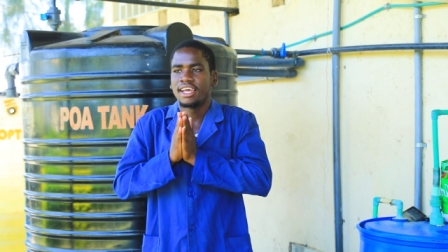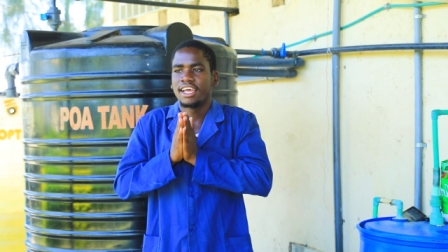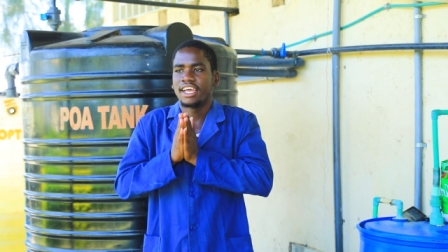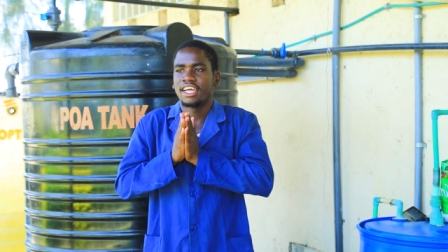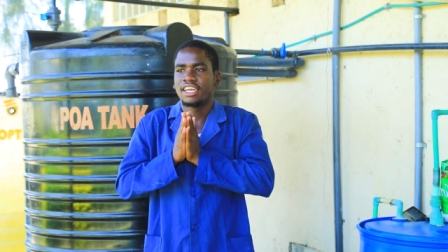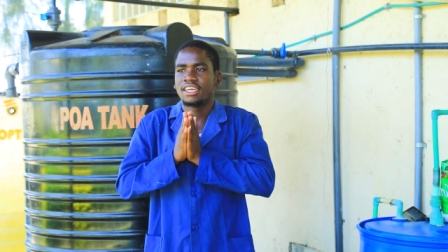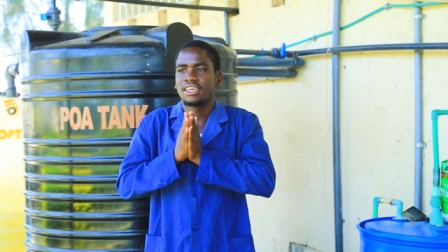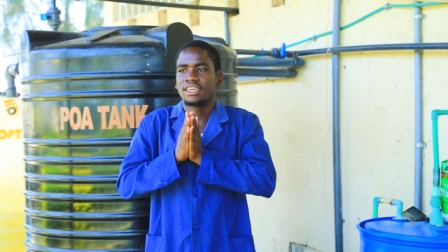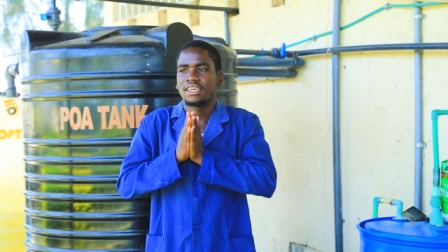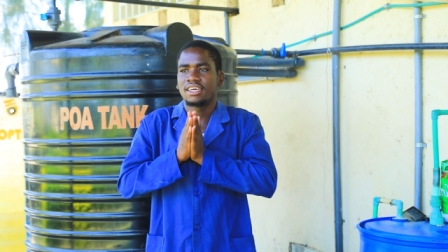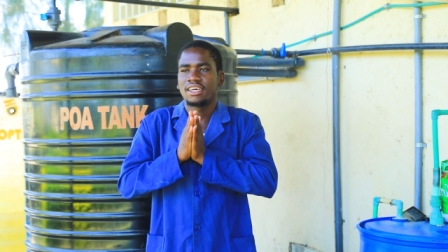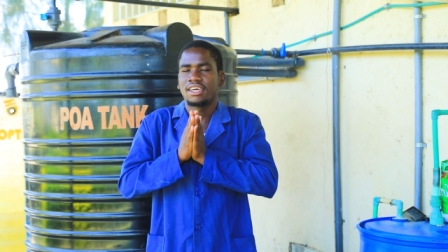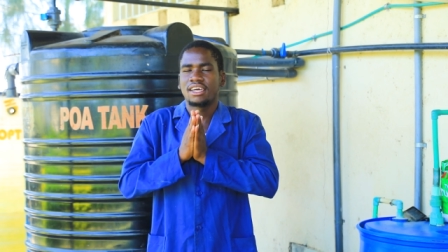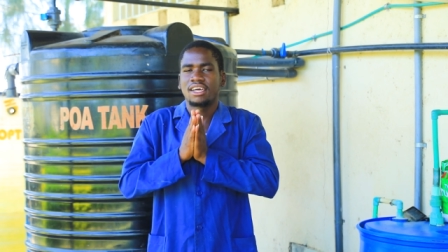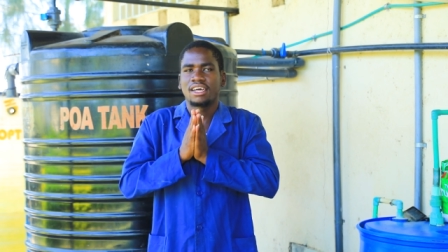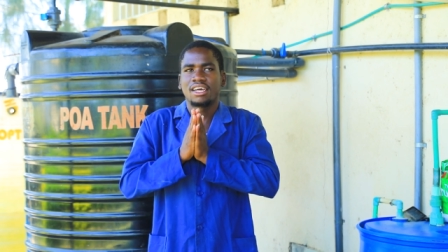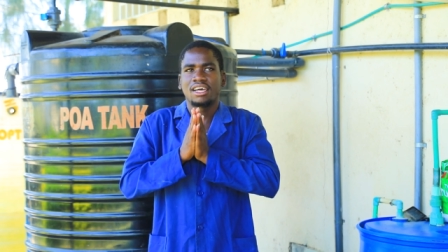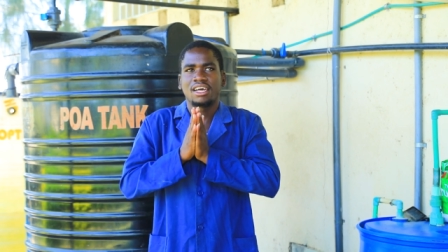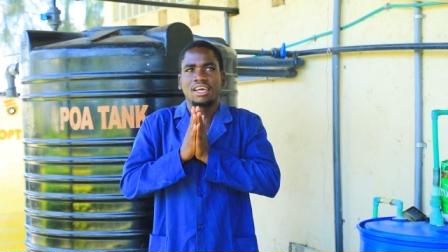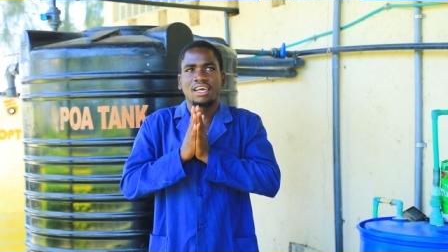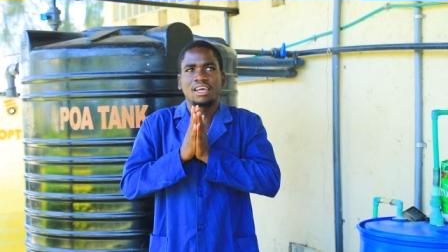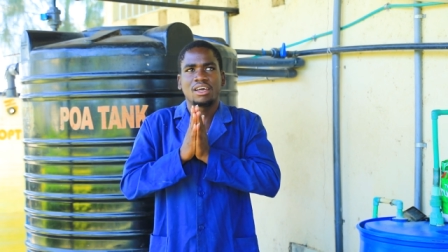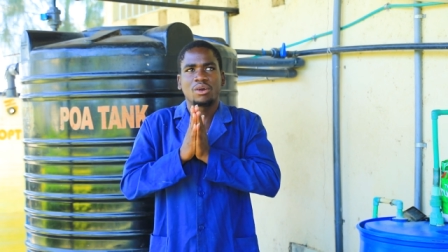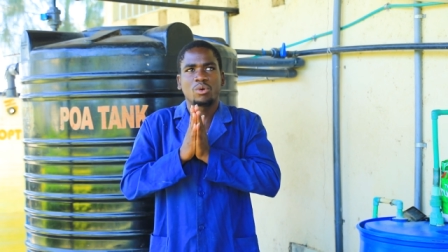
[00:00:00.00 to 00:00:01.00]
And
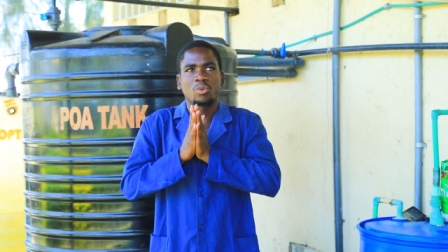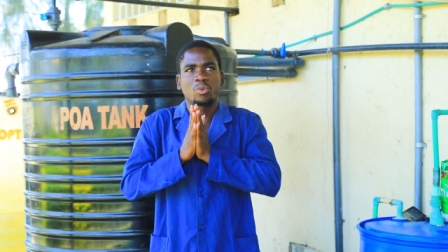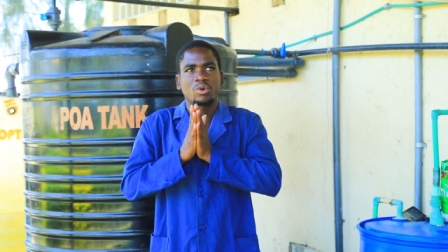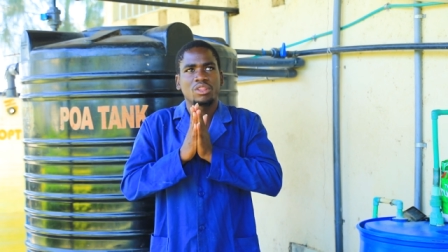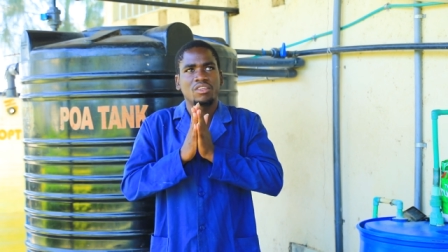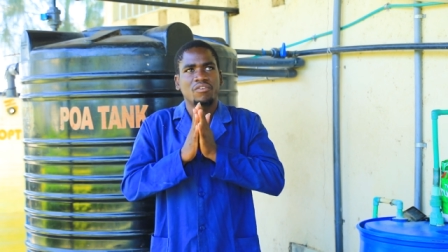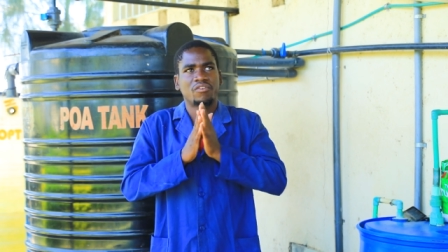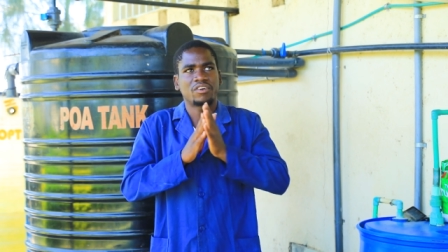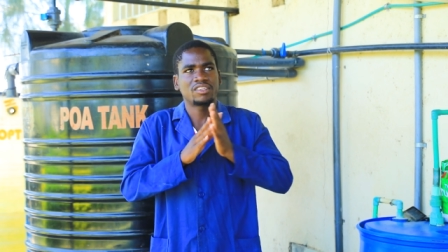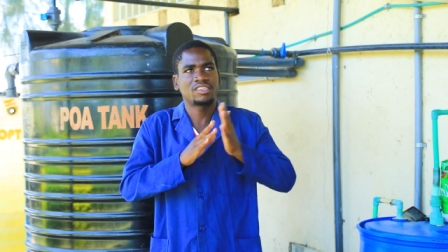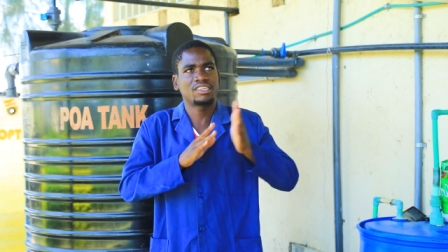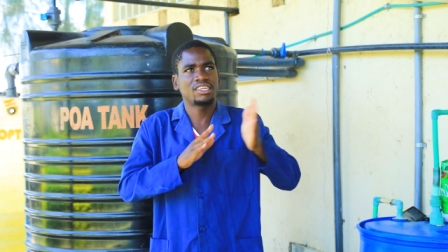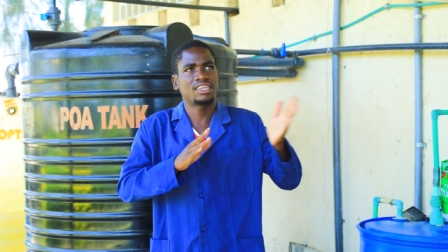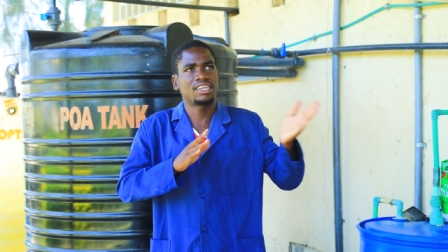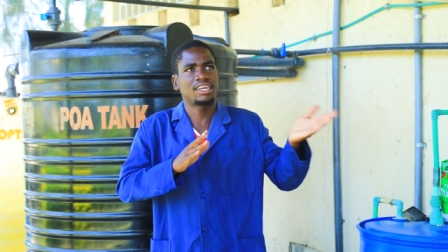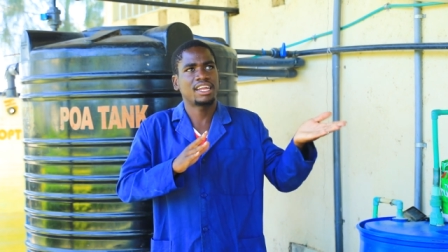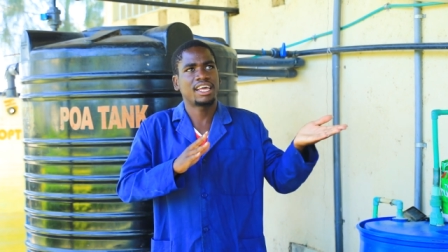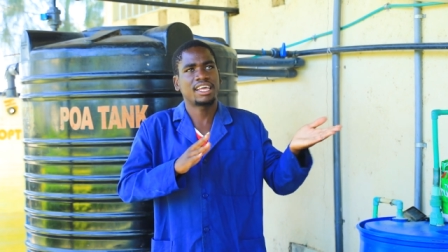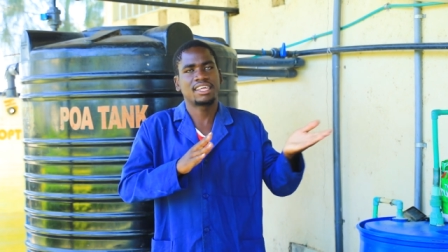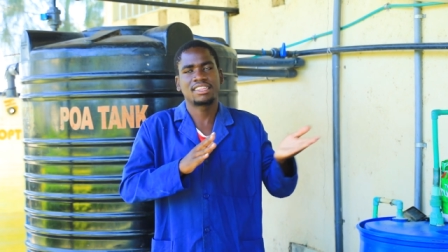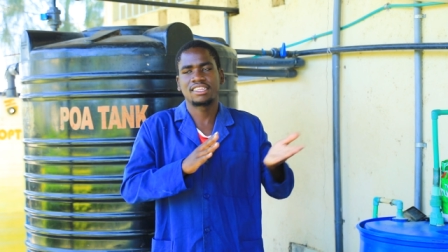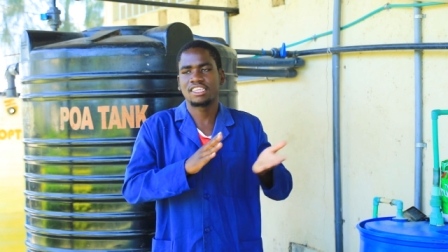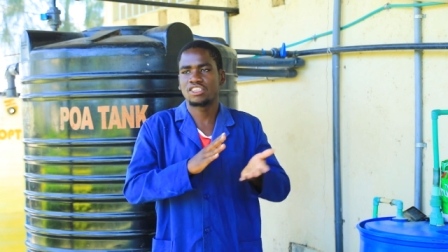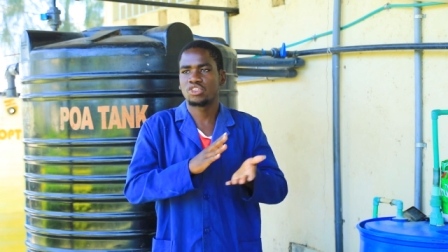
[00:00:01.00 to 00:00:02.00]
with a facility
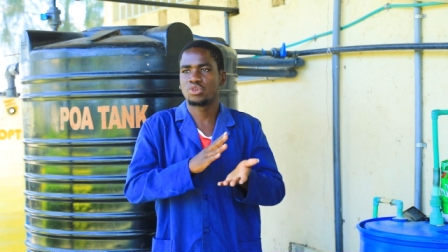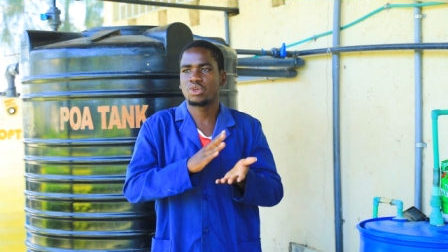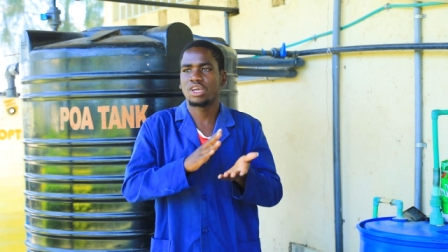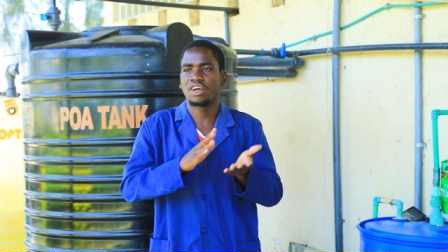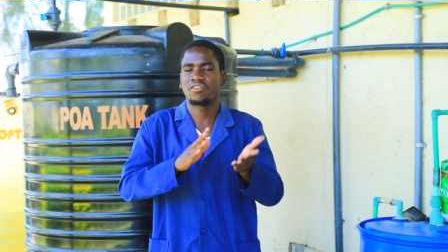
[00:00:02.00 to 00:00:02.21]
like this,